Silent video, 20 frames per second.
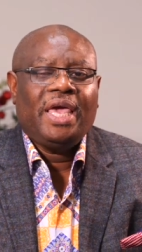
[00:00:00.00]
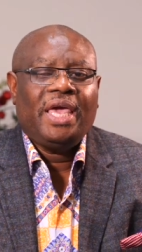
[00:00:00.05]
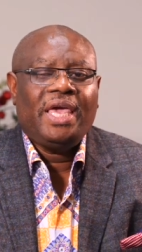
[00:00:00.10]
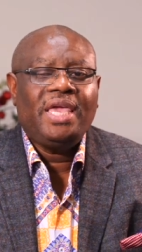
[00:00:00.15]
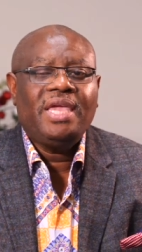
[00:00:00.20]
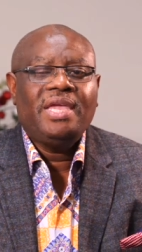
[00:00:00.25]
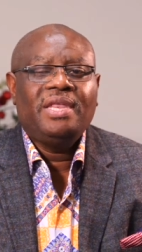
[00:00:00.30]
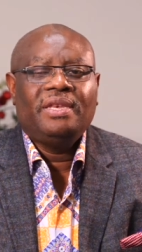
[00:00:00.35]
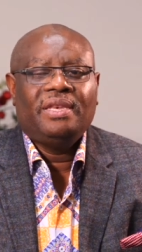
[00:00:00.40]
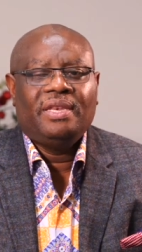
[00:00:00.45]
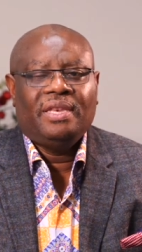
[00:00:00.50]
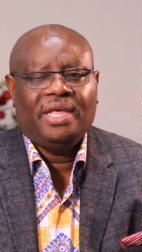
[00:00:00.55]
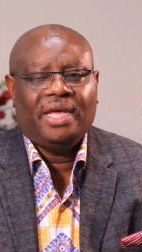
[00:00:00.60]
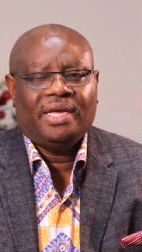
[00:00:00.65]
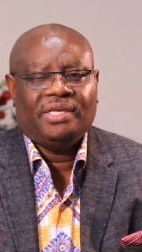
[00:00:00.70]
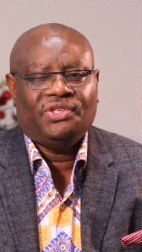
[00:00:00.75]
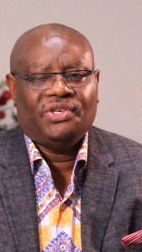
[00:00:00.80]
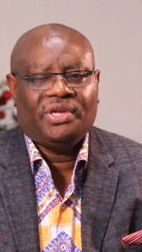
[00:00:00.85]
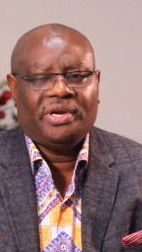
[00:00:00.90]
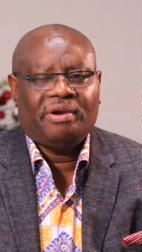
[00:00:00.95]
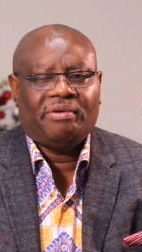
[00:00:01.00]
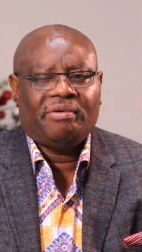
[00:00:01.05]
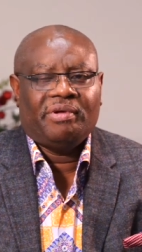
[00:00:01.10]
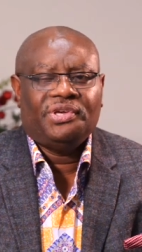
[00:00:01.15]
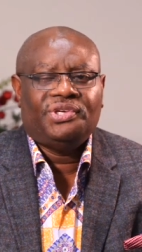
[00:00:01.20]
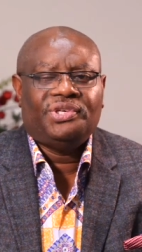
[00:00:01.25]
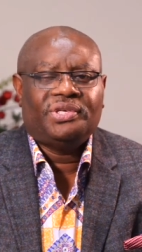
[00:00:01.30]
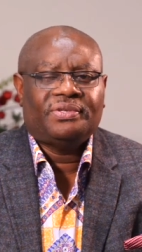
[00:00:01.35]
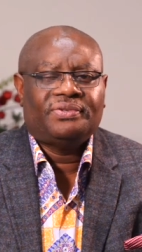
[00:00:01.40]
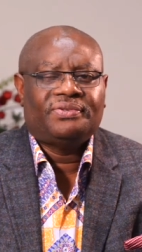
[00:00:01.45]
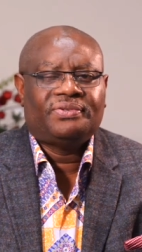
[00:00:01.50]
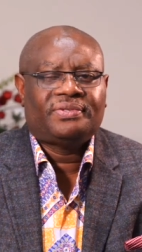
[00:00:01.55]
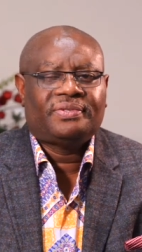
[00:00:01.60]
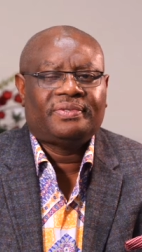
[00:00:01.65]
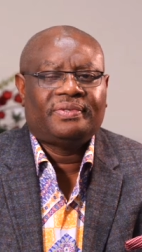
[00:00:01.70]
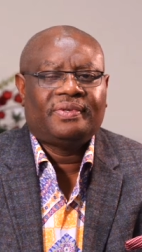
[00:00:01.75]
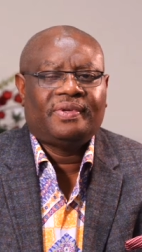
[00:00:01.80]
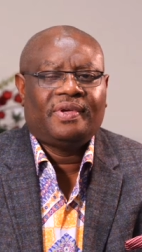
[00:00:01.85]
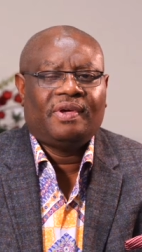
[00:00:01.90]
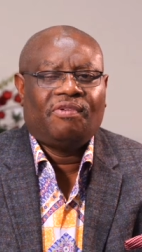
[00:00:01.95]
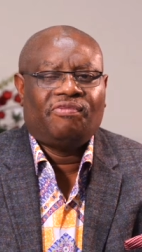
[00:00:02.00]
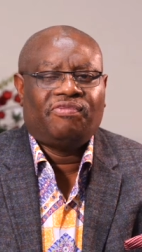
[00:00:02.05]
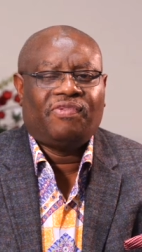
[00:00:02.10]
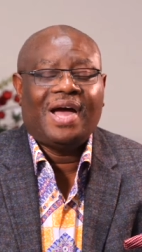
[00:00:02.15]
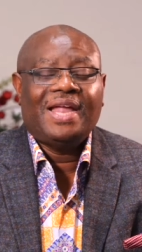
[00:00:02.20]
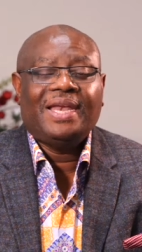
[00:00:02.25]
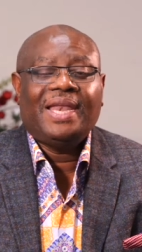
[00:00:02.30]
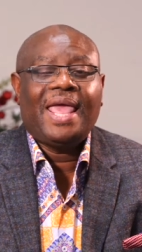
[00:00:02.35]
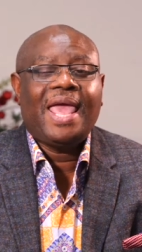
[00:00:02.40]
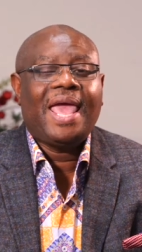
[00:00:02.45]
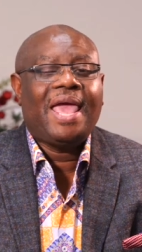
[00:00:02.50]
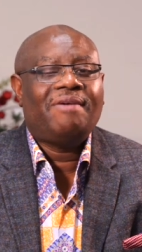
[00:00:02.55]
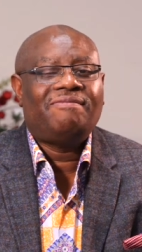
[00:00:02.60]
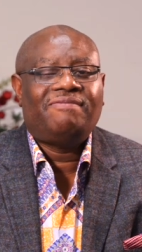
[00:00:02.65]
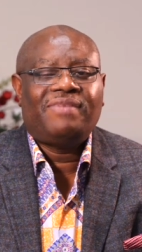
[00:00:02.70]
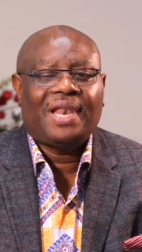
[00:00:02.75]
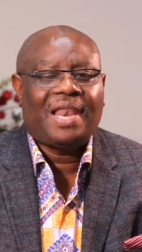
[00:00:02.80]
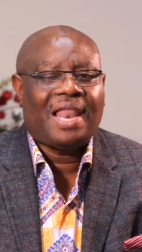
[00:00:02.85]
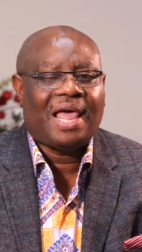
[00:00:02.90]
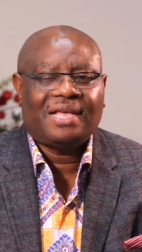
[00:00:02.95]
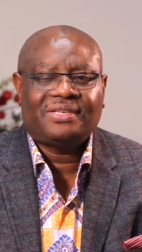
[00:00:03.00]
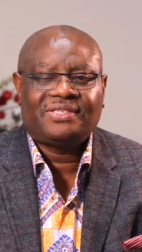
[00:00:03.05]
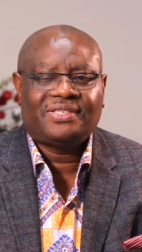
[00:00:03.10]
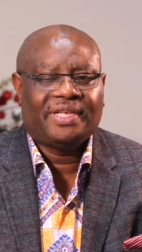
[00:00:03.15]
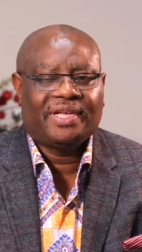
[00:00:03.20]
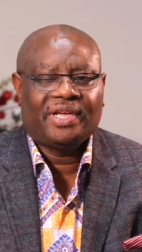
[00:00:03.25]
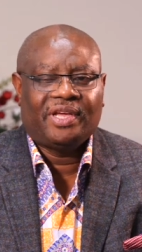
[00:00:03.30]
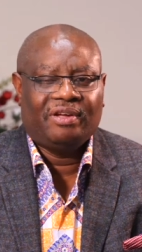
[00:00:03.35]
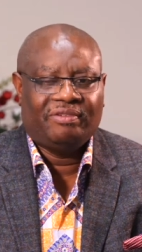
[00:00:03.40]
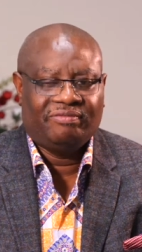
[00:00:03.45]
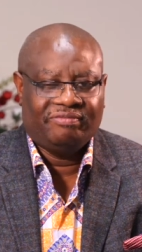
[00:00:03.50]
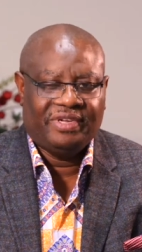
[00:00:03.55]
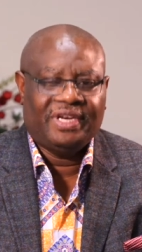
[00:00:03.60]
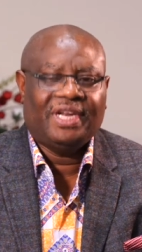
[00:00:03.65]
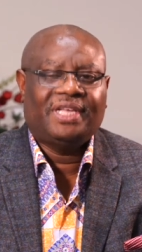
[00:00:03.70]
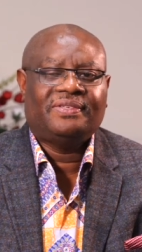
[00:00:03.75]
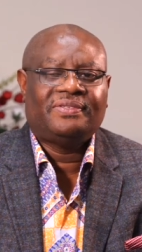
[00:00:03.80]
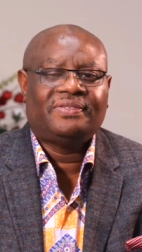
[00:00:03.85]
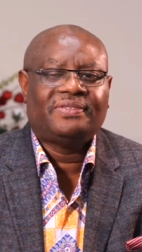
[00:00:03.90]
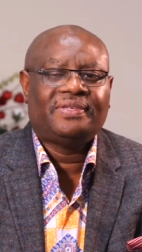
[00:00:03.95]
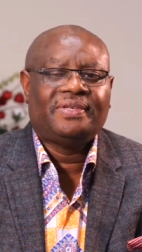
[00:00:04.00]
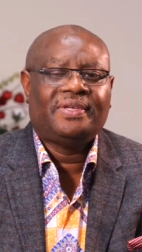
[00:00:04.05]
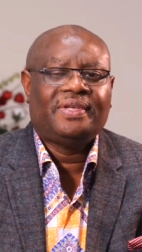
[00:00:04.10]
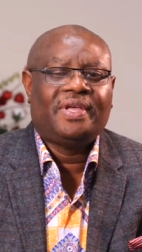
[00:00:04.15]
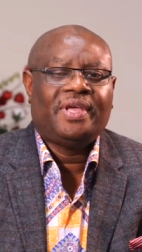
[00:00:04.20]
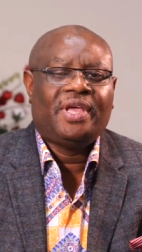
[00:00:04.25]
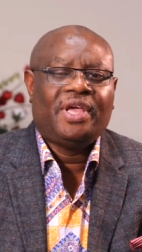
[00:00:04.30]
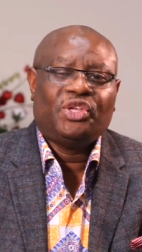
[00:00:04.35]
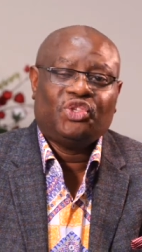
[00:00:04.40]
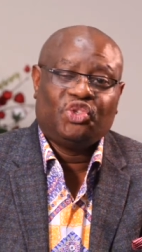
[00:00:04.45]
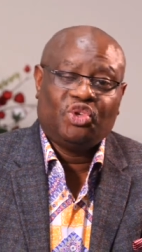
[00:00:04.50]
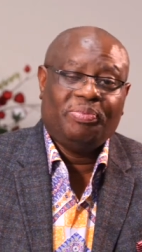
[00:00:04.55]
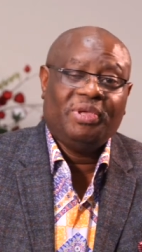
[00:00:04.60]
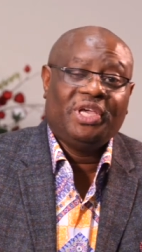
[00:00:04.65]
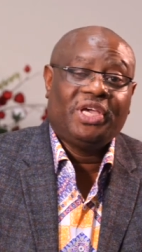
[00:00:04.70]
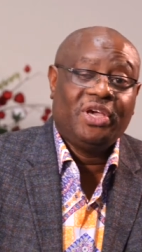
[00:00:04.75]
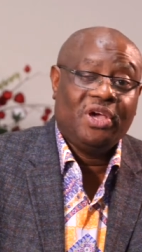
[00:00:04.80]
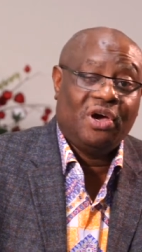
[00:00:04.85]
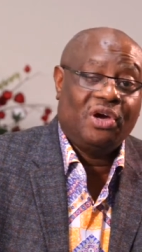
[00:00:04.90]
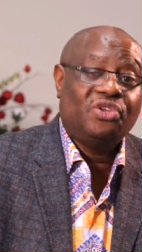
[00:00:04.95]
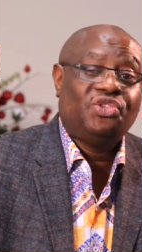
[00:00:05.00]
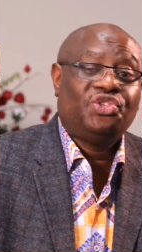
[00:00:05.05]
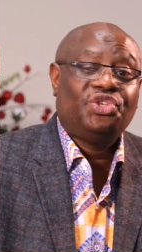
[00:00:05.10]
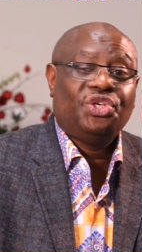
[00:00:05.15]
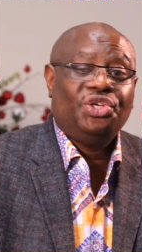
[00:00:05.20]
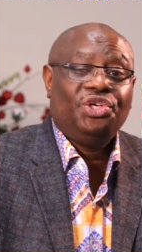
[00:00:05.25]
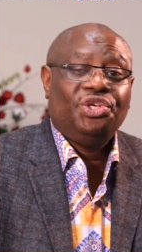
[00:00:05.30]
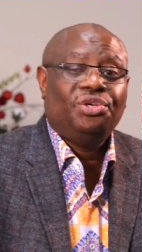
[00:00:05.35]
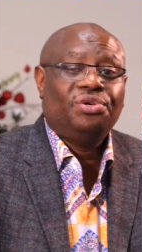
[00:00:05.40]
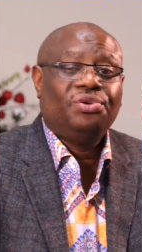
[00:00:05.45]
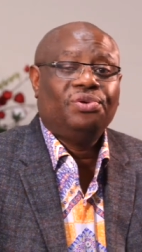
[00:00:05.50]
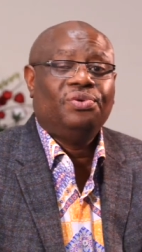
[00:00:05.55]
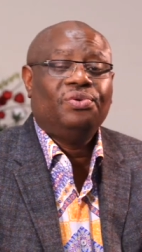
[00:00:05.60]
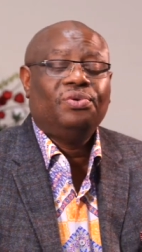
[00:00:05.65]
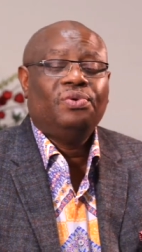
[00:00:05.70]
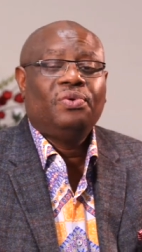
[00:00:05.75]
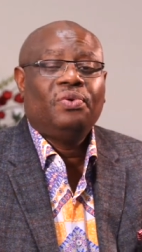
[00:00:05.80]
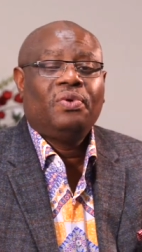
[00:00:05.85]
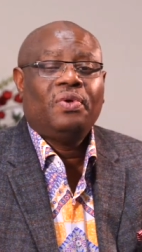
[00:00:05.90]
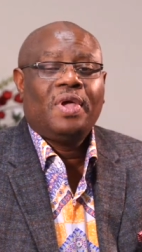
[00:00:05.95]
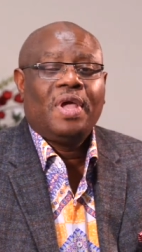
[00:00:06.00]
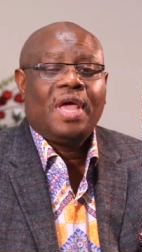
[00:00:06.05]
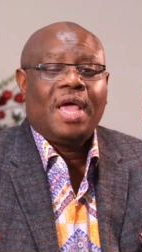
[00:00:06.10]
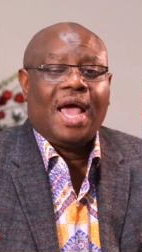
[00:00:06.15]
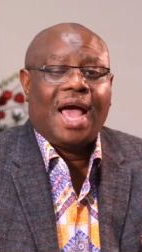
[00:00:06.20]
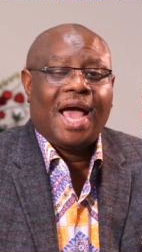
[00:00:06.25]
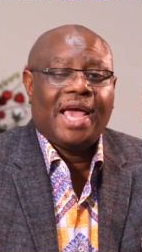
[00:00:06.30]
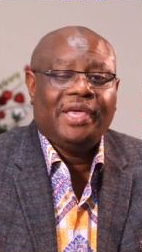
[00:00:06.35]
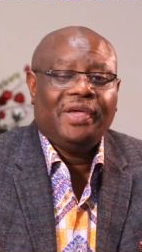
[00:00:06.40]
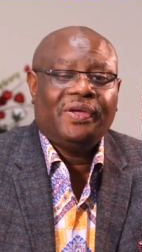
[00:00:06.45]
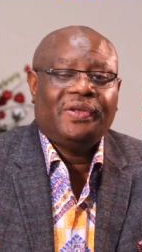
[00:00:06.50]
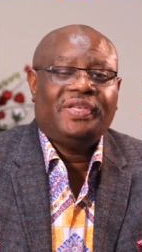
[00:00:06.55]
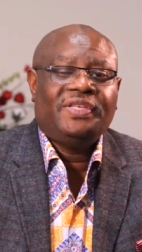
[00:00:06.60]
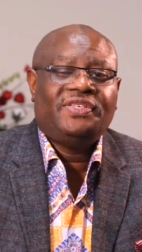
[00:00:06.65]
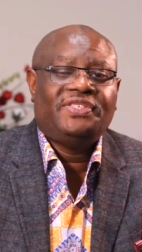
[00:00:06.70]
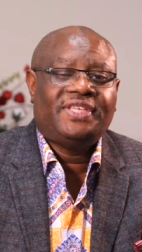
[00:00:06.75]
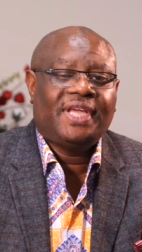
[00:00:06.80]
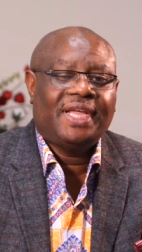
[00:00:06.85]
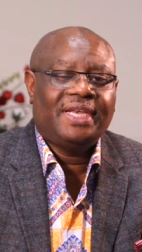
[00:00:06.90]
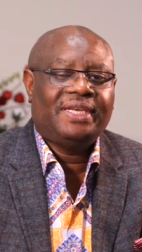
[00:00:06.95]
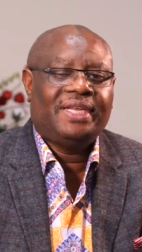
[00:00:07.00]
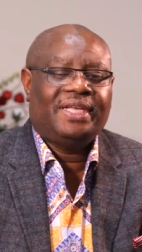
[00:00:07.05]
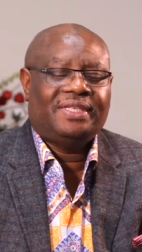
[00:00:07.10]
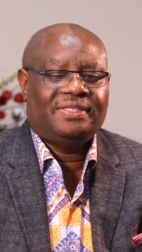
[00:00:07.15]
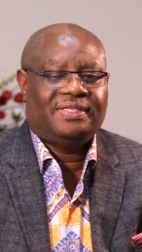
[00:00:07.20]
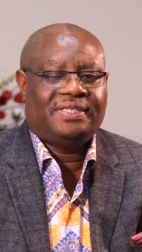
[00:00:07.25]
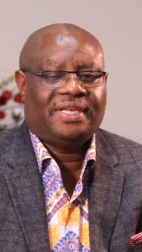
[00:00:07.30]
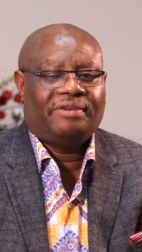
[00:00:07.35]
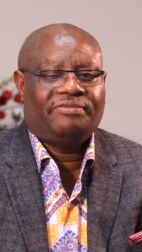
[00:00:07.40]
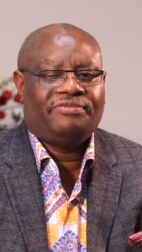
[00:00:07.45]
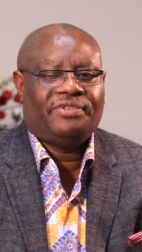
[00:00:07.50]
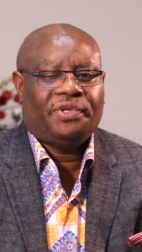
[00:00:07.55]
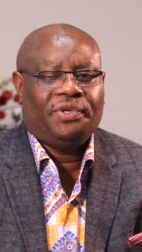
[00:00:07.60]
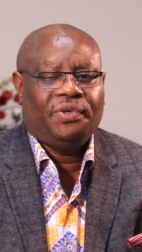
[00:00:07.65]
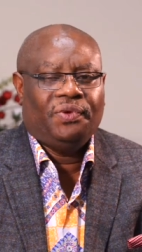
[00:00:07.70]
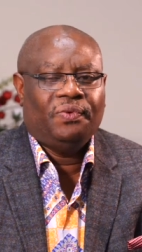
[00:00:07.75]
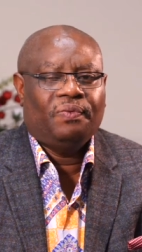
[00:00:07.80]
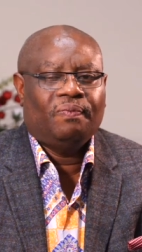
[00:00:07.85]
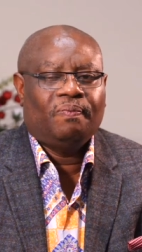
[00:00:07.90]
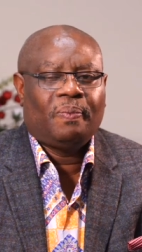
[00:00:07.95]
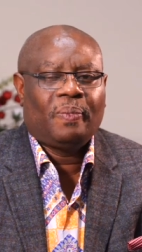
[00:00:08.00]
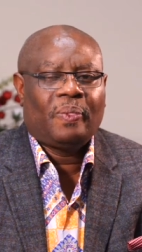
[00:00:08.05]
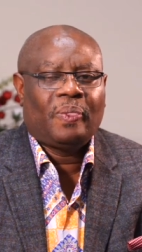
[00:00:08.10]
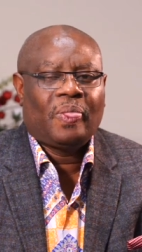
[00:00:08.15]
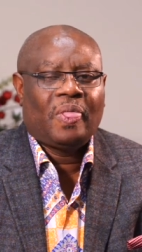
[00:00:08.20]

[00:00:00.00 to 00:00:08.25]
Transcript: in their generations for an everlasting covenant to be God to you and your descendants after you.